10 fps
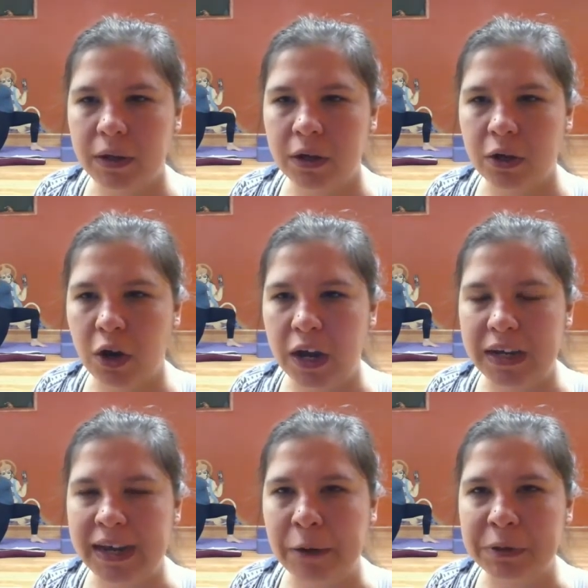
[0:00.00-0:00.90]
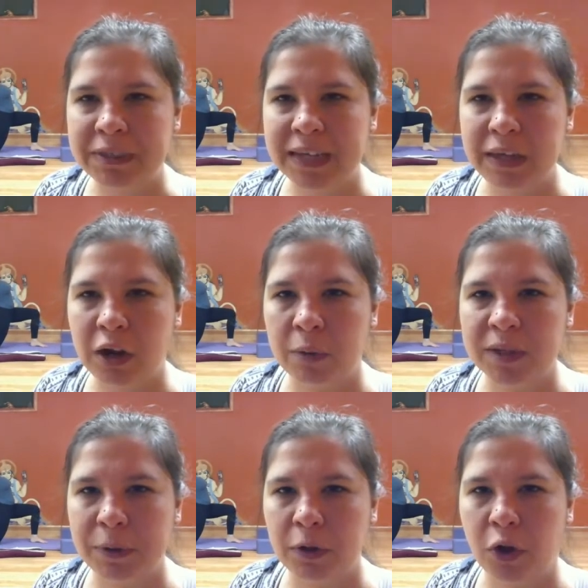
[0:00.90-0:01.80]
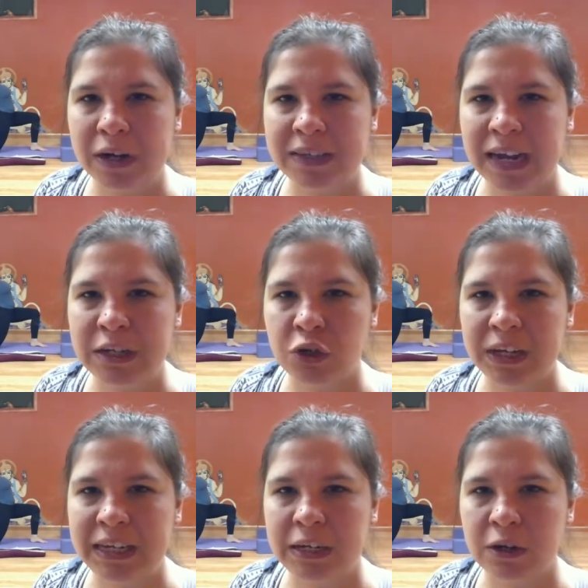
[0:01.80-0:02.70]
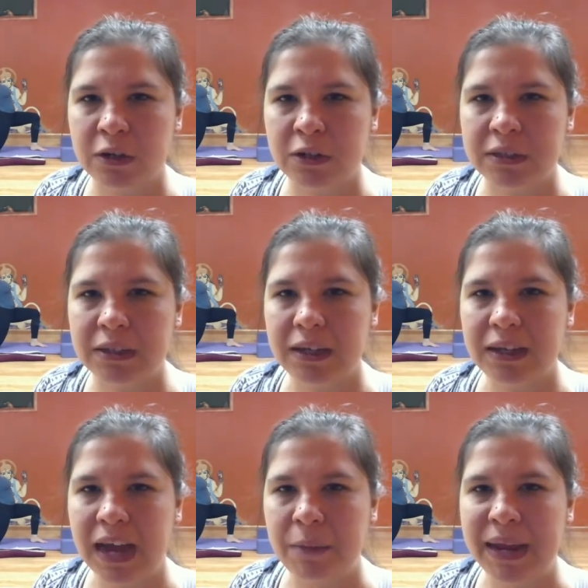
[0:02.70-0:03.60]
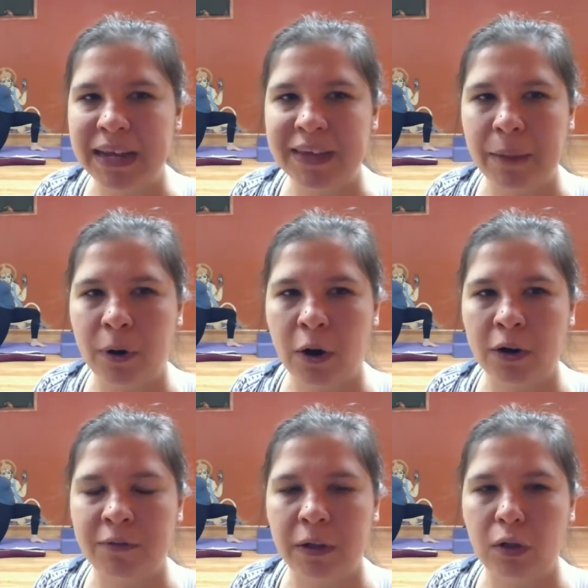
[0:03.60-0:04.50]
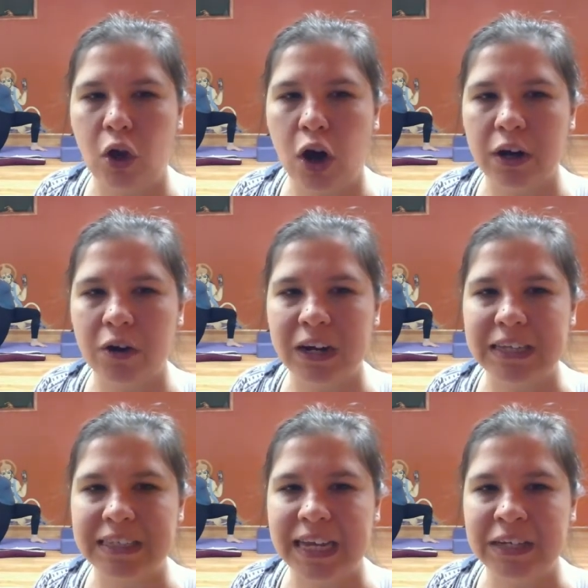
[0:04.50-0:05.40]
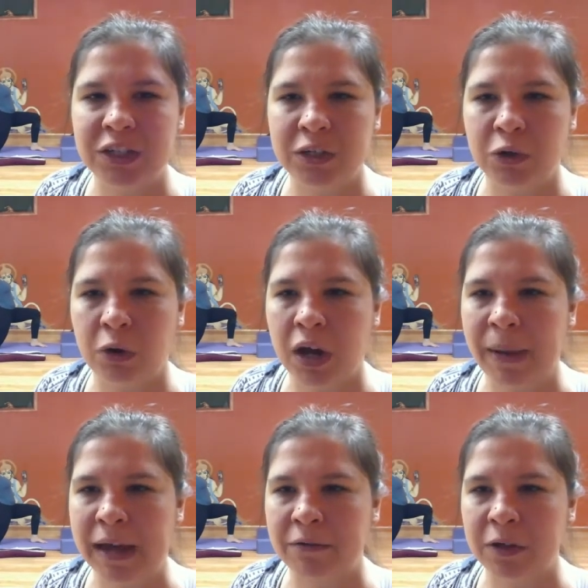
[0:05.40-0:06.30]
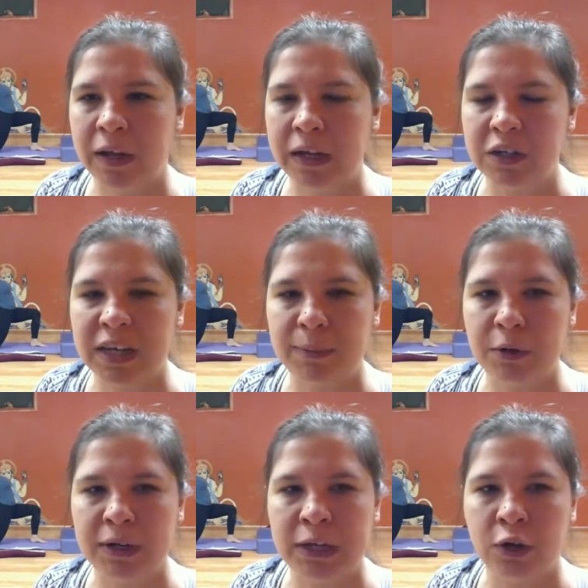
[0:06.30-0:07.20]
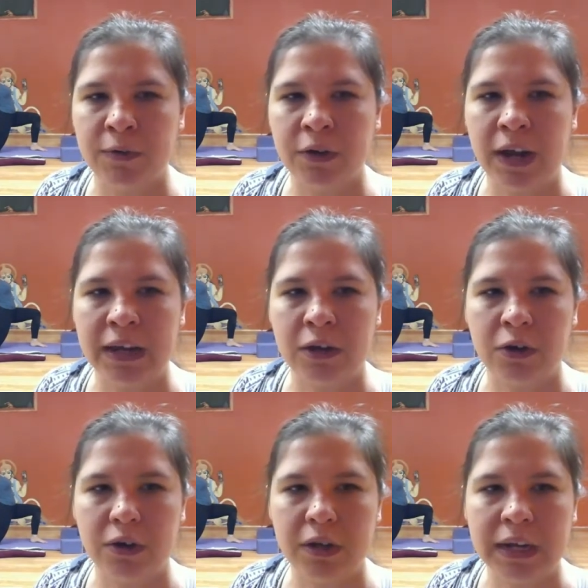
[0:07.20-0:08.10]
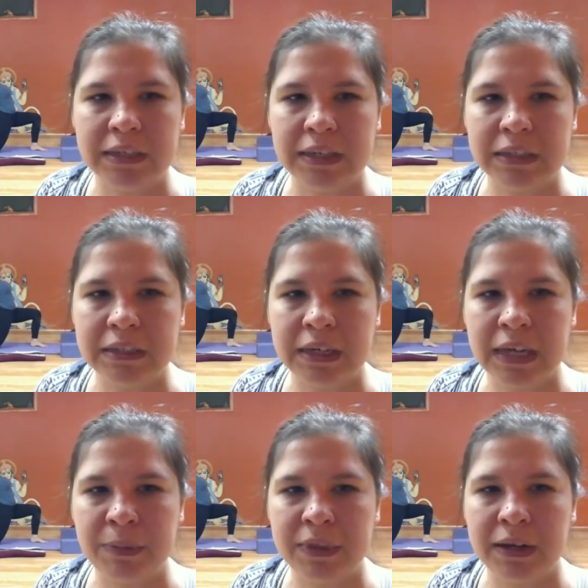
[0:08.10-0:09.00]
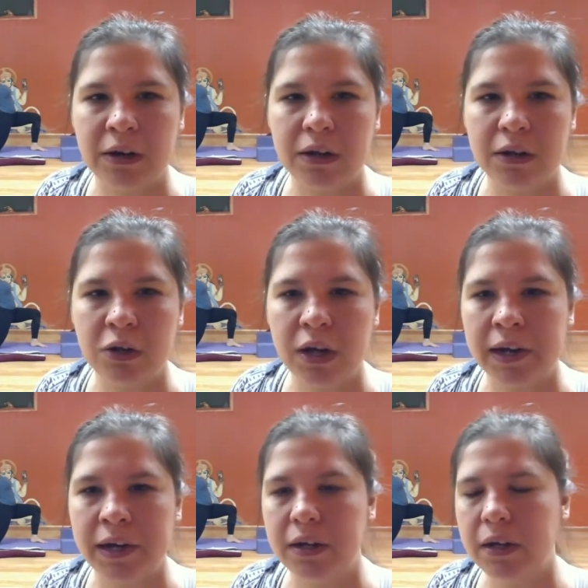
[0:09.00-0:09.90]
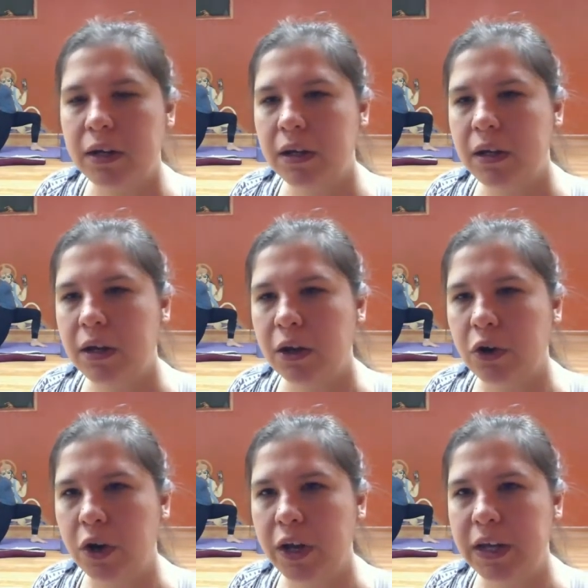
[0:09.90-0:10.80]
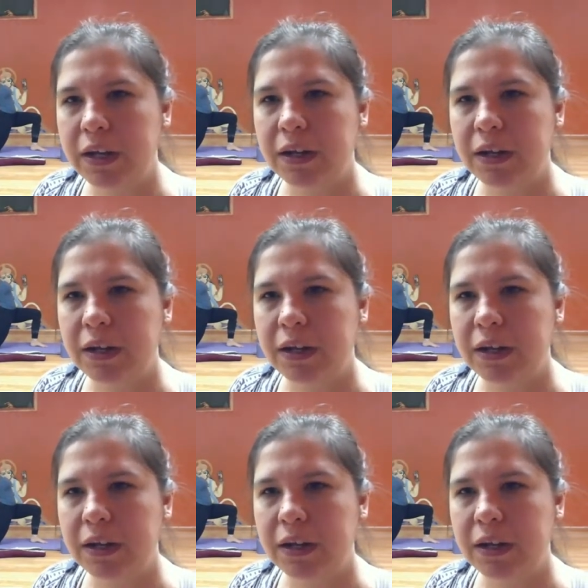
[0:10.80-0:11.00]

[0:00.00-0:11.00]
Good. Now extend the arms up alongside your ears and make that part of a longer extension. Don't come out of the lunge. Keep your knee over your ankle. Nice, Nancy. Keep it there. You got it. Good.